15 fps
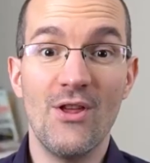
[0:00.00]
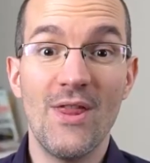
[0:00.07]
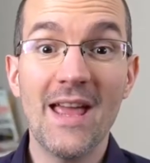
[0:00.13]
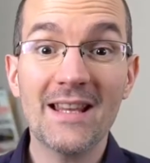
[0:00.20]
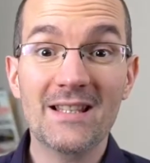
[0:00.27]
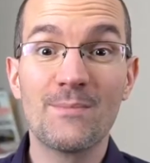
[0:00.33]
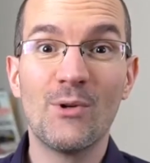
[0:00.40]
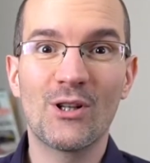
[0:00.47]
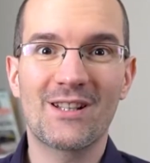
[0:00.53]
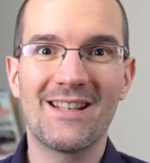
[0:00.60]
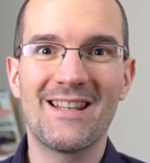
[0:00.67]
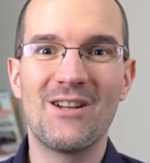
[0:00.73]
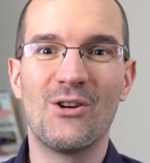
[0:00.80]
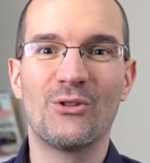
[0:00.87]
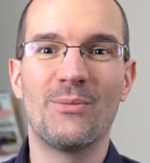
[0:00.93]
next
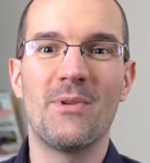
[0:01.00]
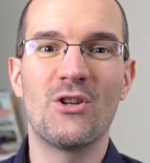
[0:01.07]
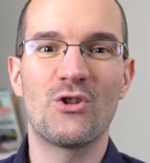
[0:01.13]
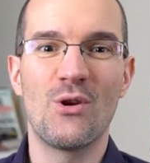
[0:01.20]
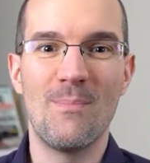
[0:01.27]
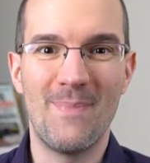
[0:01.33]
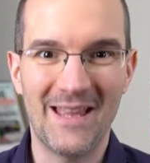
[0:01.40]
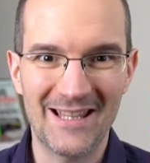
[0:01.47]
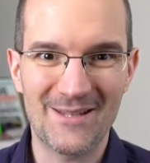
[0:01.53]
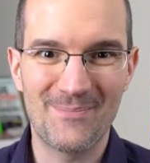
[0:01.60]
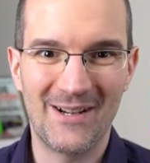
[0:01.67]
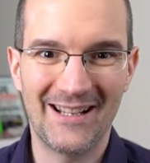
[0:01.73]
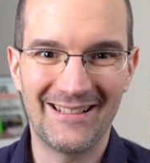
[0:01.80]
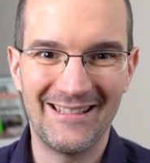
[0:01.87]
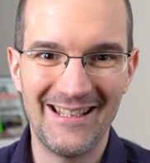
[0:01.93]
marketing automation best
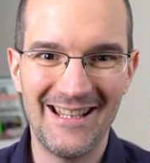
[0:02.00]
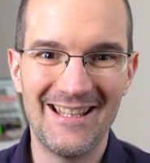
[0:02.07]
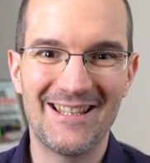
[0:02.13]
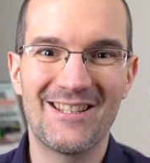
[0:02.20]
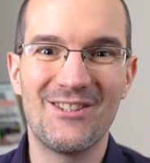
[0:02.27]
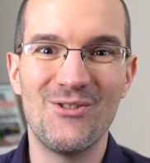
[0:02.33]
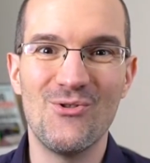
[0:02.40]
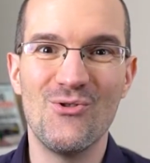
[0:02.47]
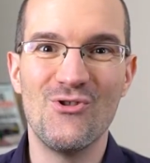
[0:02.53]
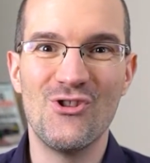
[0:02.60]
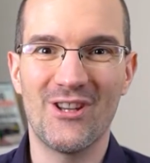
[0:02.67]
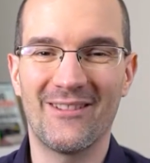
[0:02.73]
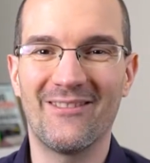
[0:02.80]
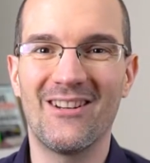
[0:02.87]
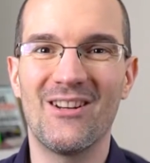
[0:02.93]
practice to
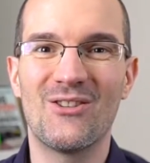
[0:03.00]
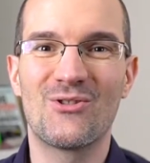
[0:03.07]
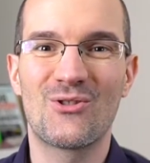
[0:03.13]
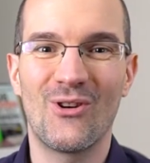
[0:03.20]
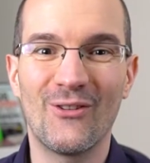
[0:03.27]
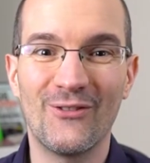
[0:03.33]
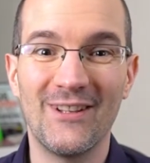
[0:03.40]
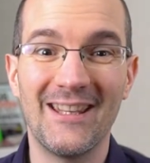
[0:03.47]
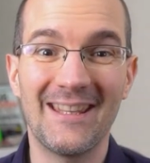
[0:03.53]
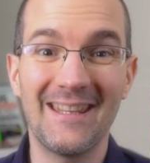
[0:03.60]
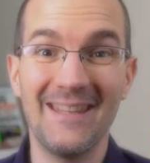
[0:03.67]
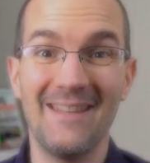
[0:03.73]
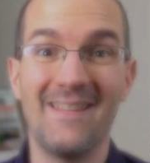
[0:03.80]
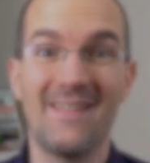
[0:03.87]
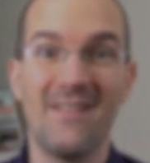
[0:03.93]
generate traffic
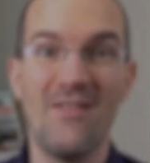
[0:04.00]
is